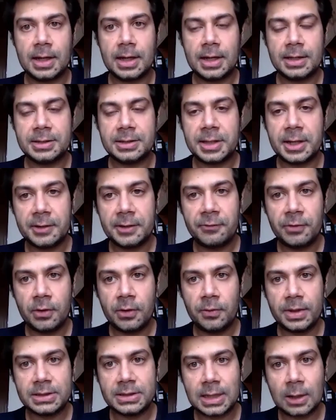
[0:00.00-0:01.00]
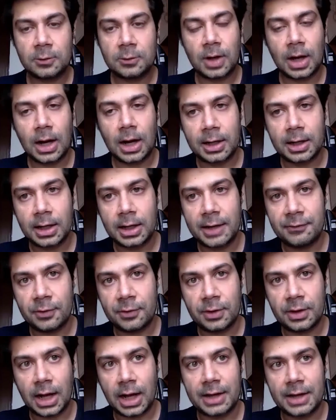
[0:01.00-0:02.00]
There are different ways how to archive on
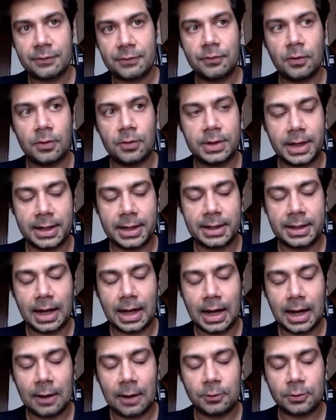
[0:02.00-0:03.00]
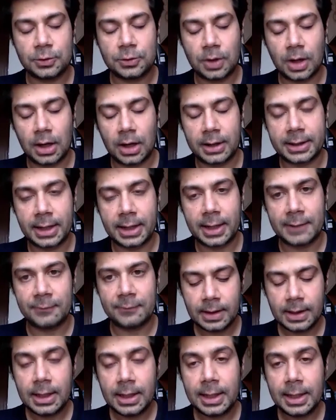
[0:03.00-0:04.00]
an iPhone and how to
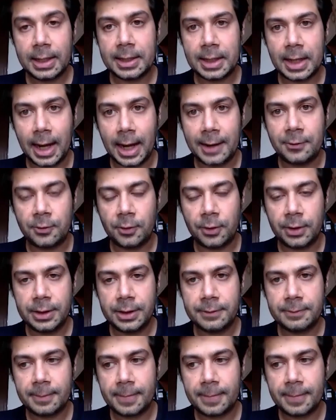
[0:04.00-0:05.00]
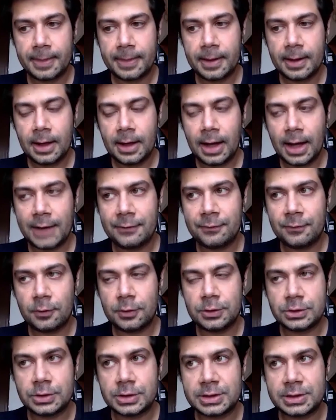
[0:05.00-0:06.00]
archive in Android.
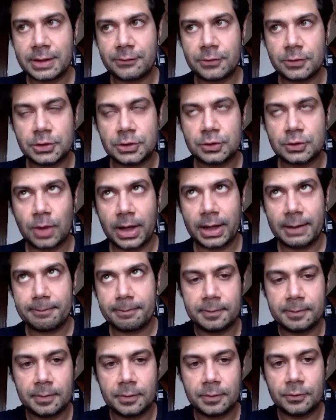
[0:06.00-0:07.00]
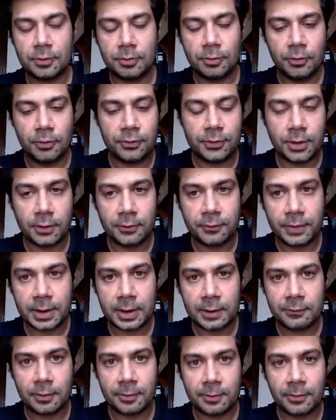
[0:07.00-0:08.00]
iPhone, you just have to swipe, you move your
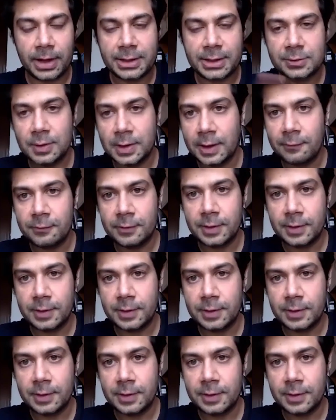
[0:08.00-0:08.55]
finger from right to left